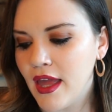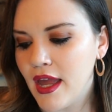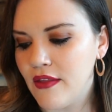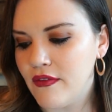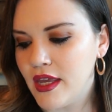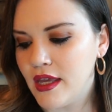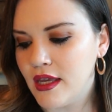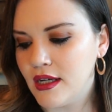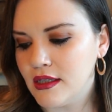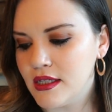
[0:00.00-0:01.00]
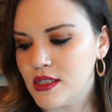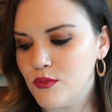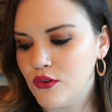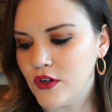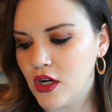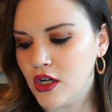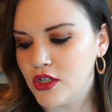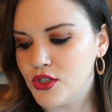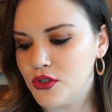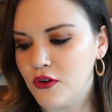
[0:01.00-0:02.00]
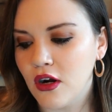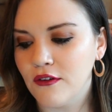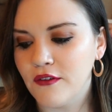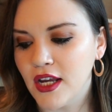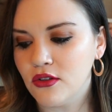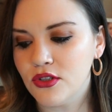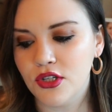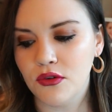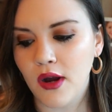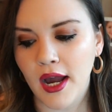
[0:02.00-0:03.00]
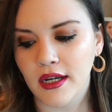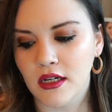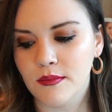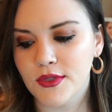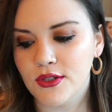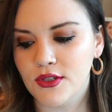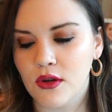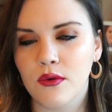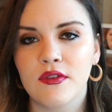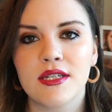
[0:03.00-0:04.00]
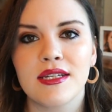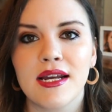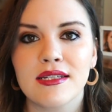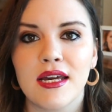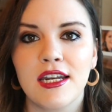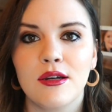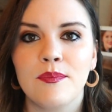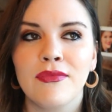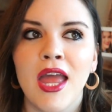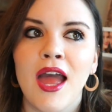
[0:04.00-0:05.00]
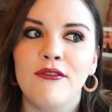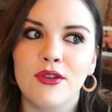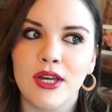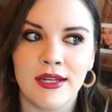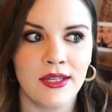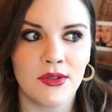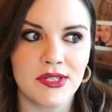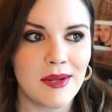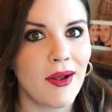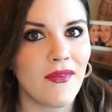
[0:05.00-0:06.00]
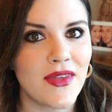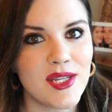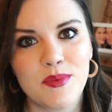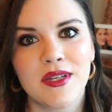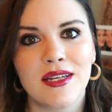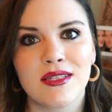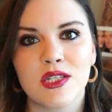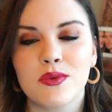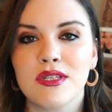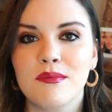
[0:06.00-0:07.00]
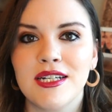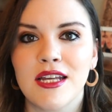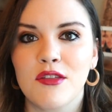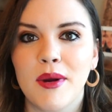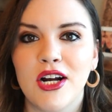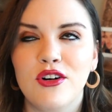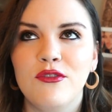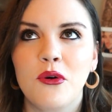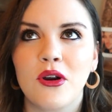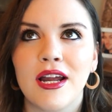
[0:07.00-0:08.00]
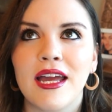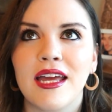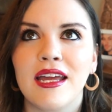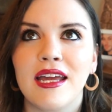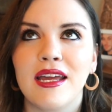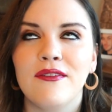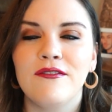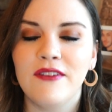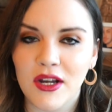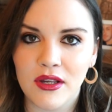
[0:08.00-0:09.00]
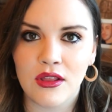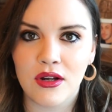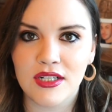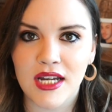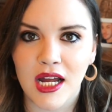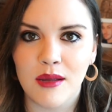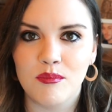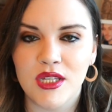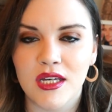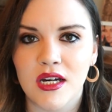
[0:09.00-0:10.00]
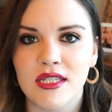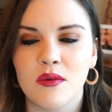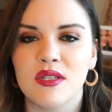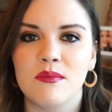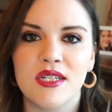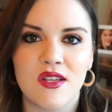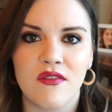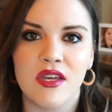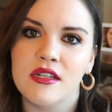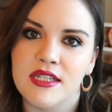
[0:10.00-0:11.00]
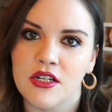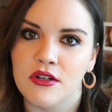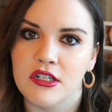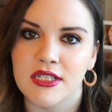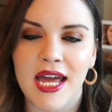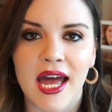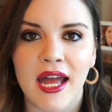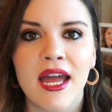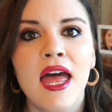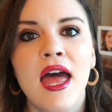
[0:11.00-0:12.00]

And then let's move on to our final 2 items. So this next item, I feel kind of guilty about this because this was in my death pile for a very long time because it was missing the interior tag.